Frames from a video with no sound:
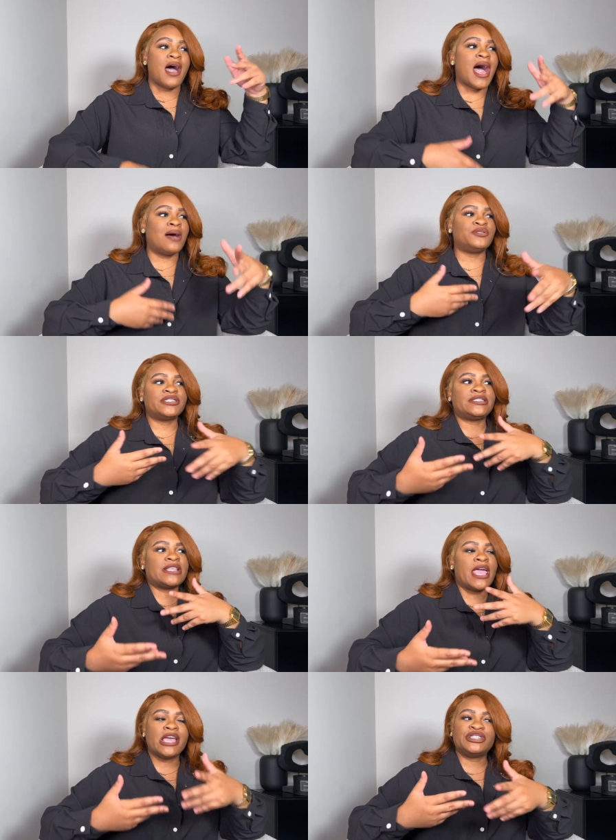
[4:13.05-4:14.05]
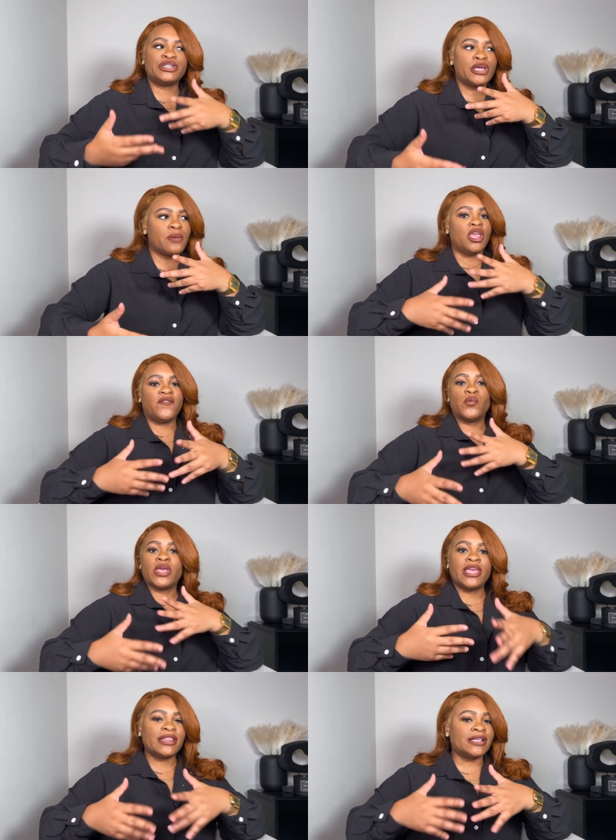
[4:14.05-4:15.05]
I'm just saying, H and M, if you
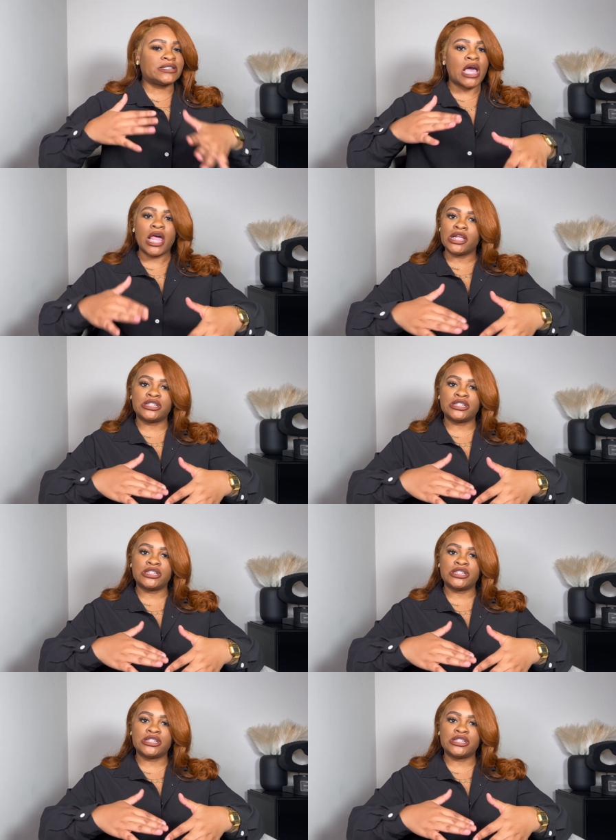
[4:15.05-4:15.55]
can get this color